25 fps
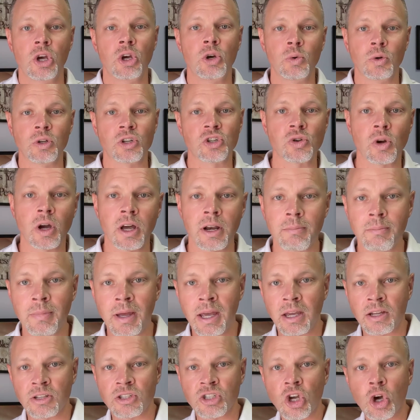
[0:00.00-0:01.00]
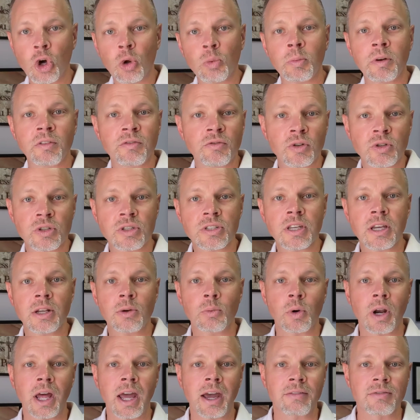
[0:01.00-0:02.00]
who would try to make atonement for
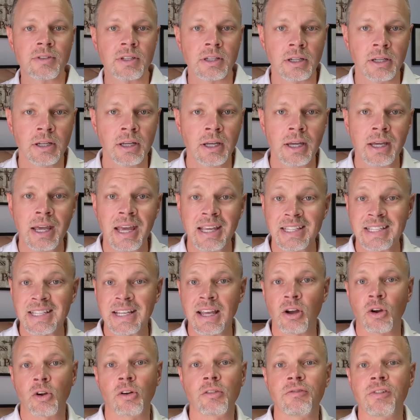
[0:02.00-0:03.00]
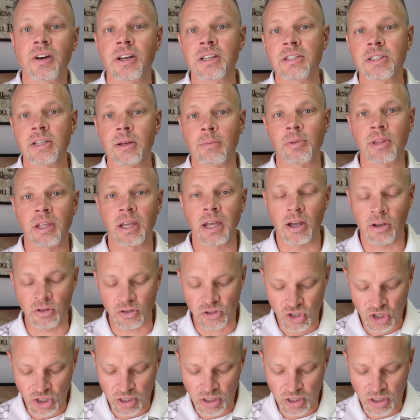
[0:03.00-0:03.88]
sin would have to sacrifice something else.